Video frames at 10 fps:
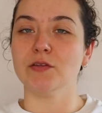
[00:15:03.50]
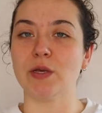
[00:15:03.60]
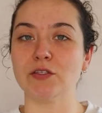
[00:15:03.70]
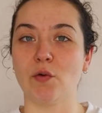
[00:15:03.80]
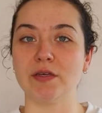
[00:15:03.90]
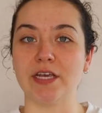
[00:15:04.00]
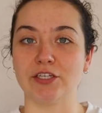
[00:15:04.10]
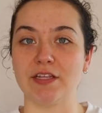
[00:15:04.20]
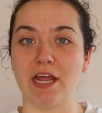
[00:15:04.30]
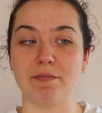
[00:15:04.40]
So as always, I
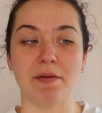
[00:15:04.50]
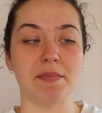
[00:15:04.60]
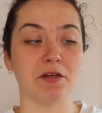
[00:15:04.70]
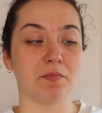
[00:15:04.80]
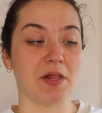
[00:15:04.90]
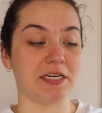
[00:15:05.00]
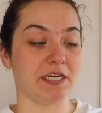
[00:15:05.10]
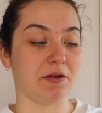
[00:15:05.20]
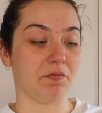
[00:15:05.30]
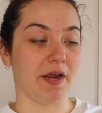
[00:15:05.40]
just added my milk,
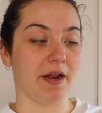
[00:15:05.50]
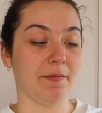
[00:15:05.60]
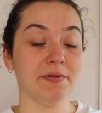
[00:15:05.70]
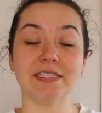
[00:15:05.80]
blended it right up.